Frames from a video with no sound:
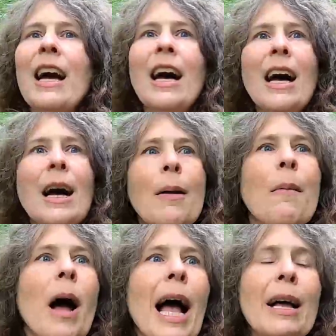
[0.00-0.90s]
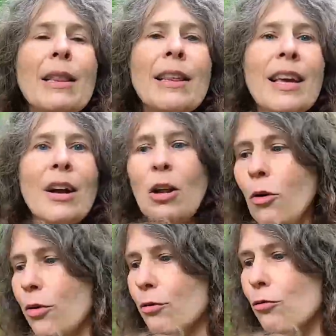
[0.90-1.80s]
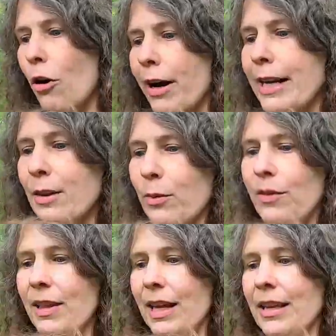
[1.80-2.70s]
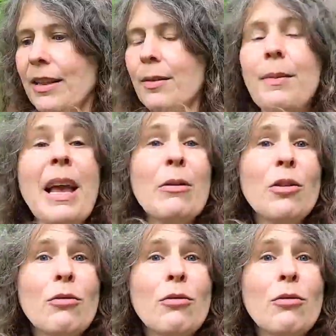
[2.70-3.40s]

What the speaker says: and along the rides we've seen some Guelder